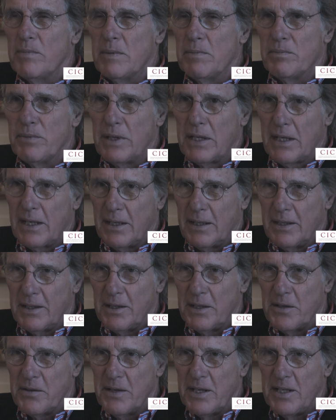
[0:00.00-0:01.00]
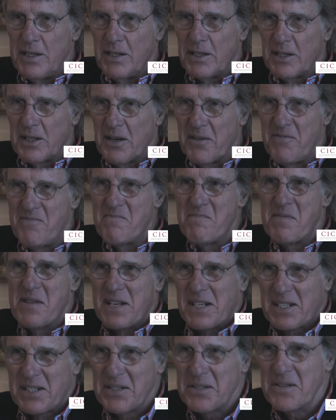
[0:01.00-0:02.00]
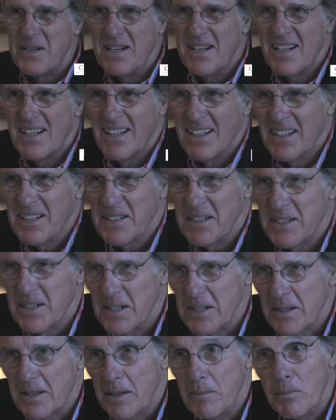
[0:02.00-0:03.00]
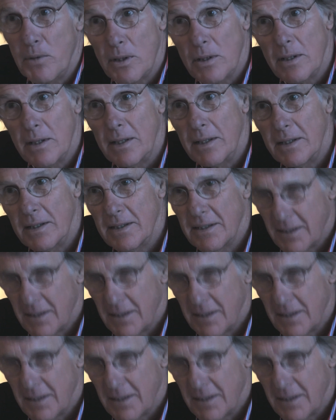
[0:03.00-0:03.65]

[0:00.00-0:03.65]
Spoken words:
bring the Iranian government to a more